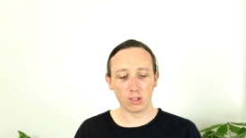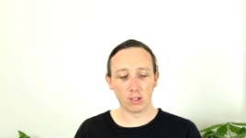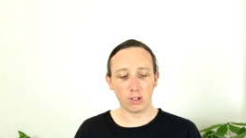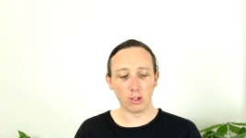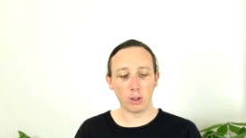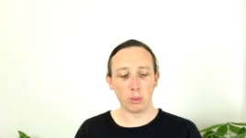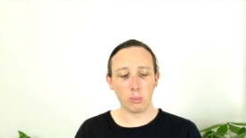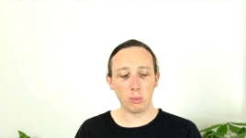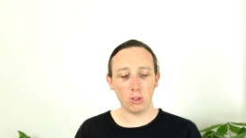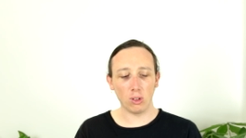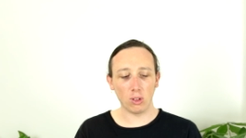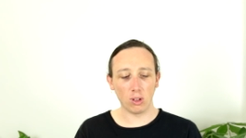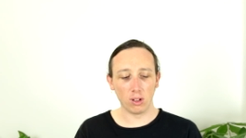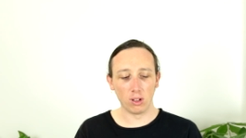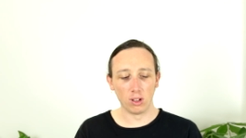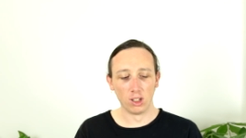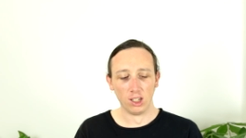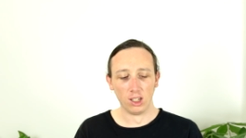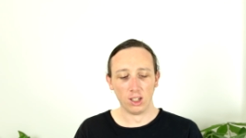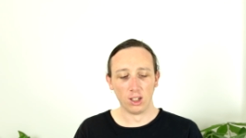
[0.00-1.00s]
So I'm
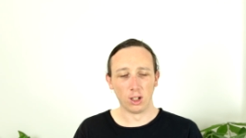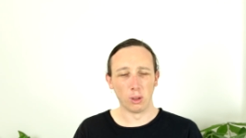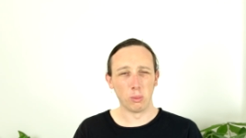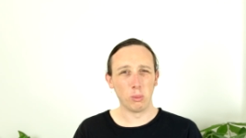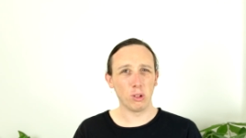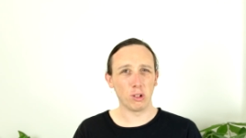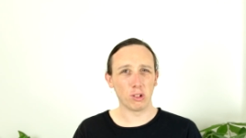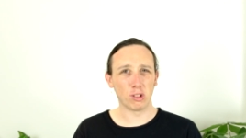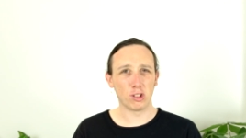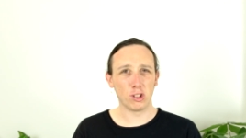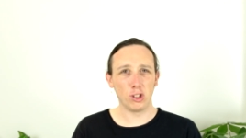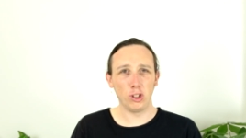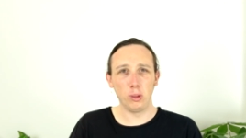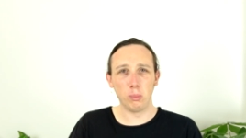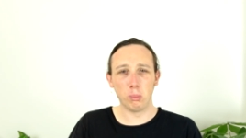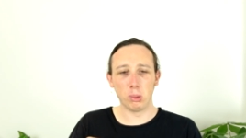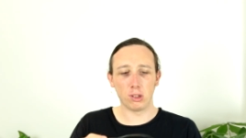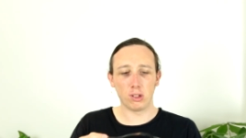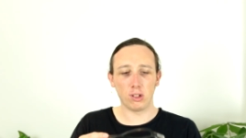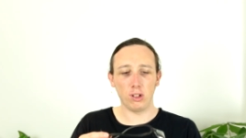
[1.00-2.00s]
not
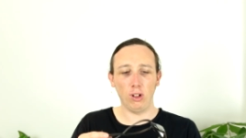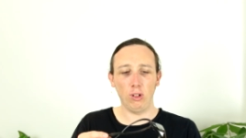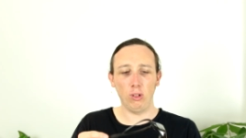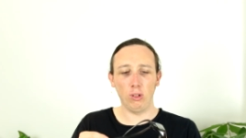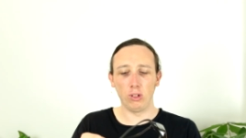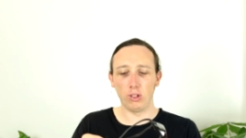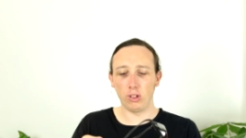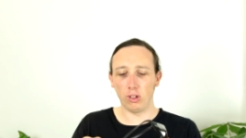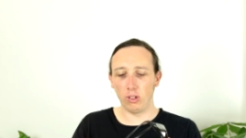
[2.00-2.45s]
super sold